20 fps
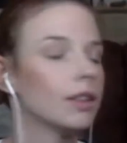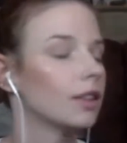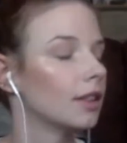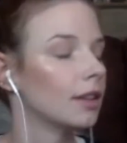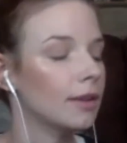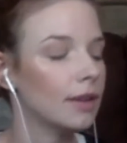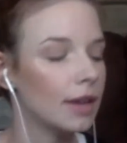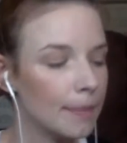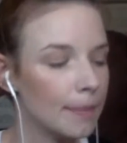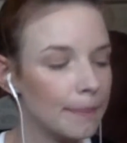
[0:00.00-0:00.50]

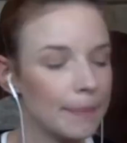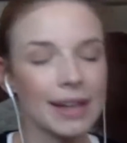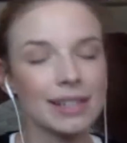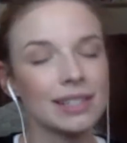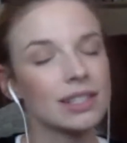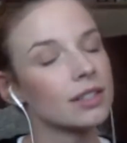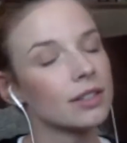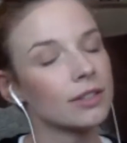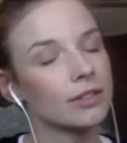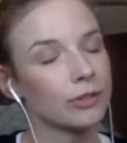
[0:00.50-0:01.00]
it
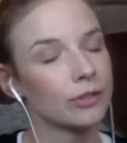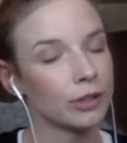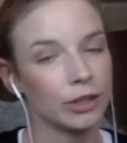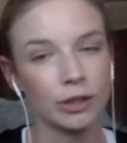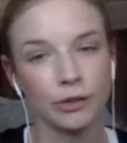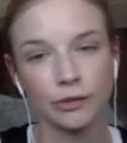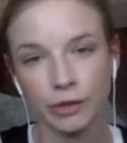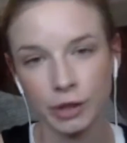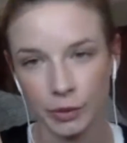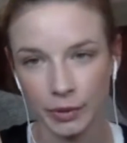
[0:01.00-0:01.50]
best for your
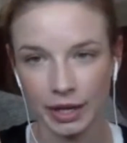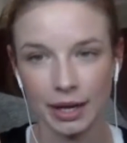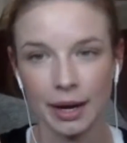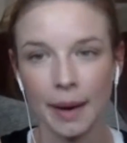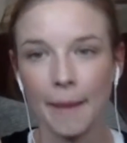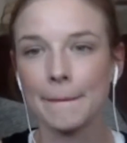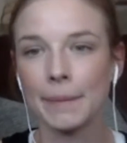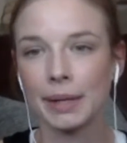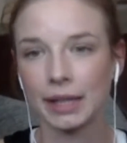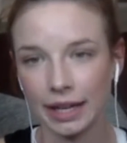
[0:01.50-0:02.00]
viewing
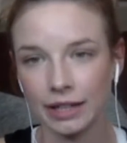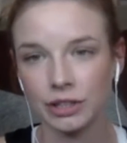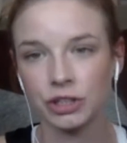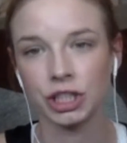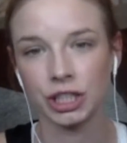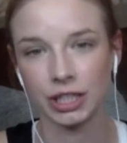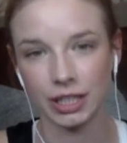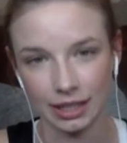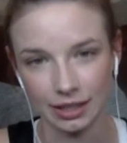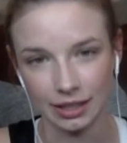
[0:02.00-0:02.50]

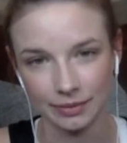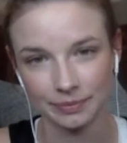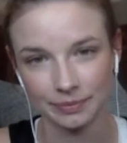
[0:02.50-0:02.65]
pleasure.